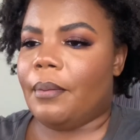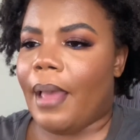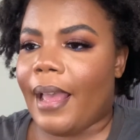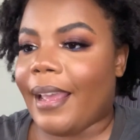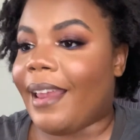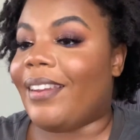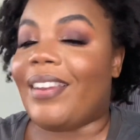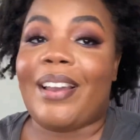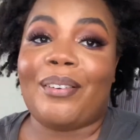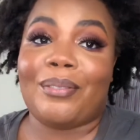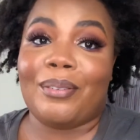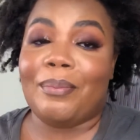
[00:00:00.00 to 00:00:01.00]
I got a
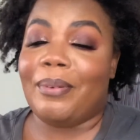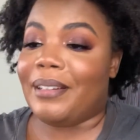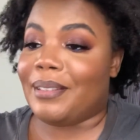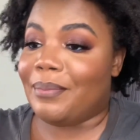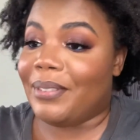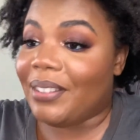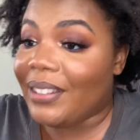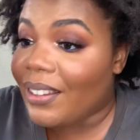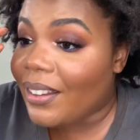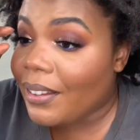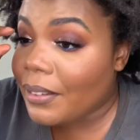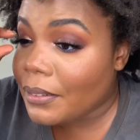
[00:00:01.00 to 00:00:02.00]
lot from Brazen Beauty,
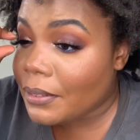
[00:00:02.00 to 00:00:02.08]
y'all.